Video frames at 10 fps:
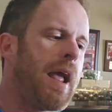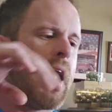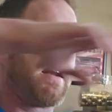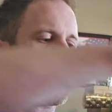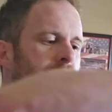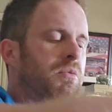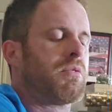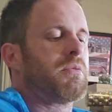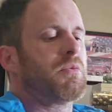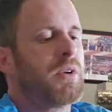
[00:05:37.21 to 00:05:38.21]
And
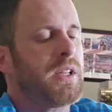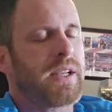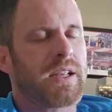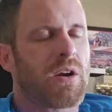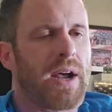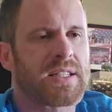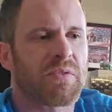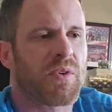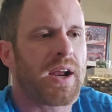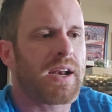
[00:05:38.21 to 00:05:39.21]
really, you know, as
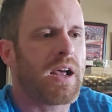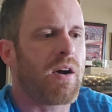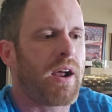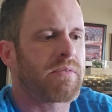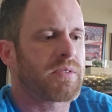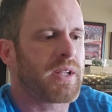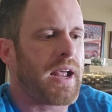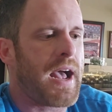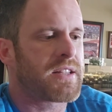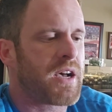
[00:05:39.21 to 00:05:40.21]
of right now,
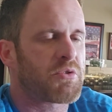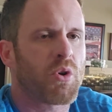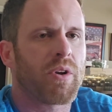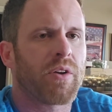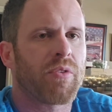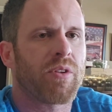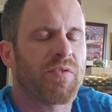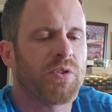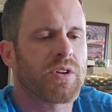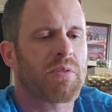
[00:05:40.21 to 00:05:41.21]
as I was going under the
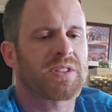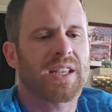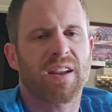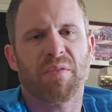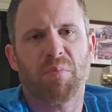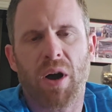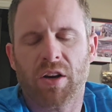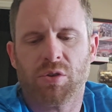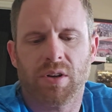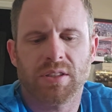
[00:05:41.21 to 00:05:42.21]
infusion, I was thinking of
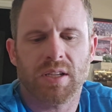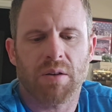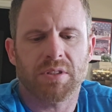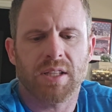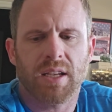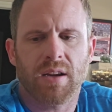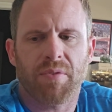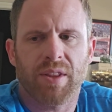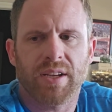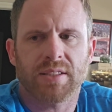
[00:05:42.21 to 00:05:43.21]
mantras. I was thinking
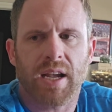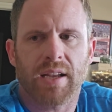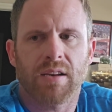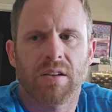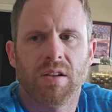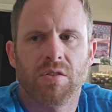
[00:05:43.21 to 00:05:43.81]
of things I could